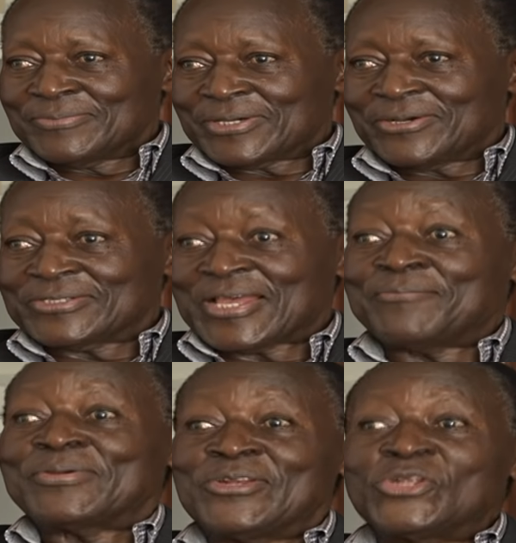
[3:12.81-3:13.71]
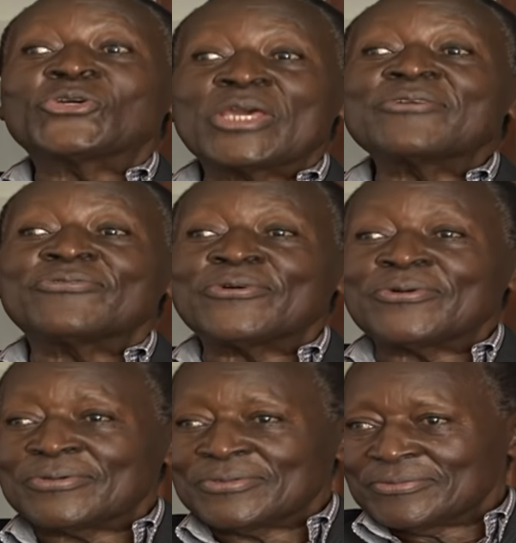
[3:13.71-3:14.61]
because I've been looking
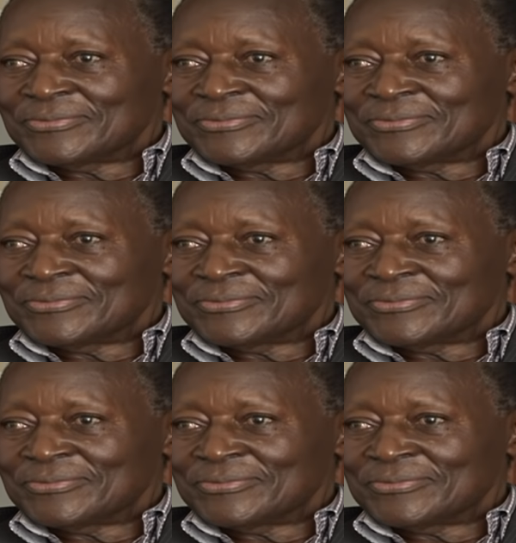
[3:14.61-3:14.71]
for